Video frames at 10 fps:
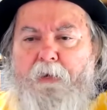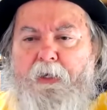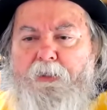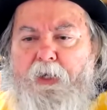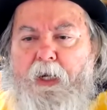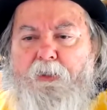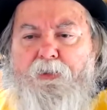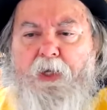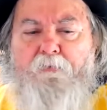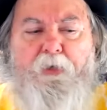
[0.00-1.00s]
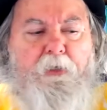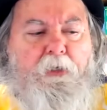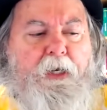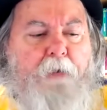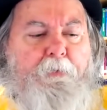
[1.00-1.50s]
maintain safety in
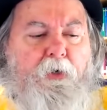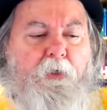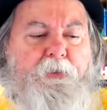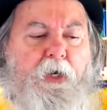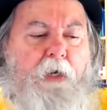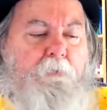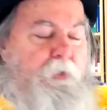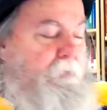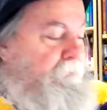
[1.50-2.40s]
the lab at all times.